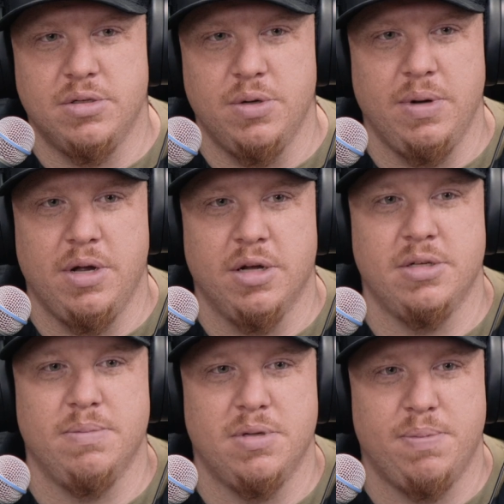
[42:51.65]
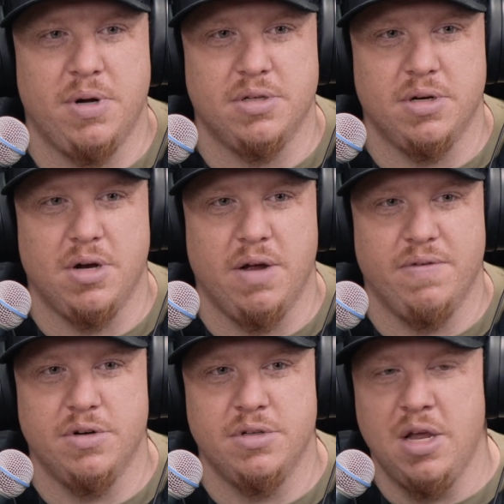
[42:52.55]
doing custom suppressor
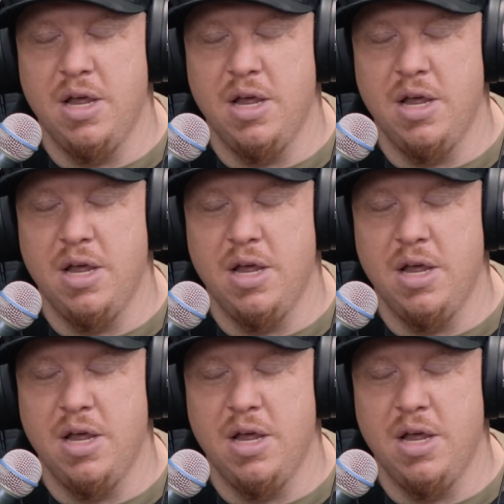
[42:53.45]
covers,